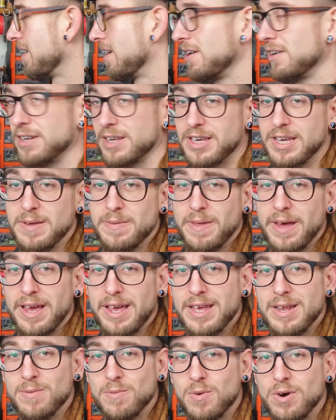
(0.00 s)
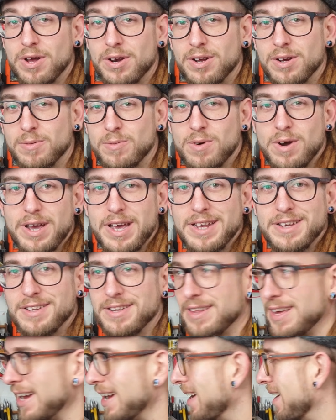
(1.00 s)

I'm going to keep that in. Why not? Why edit that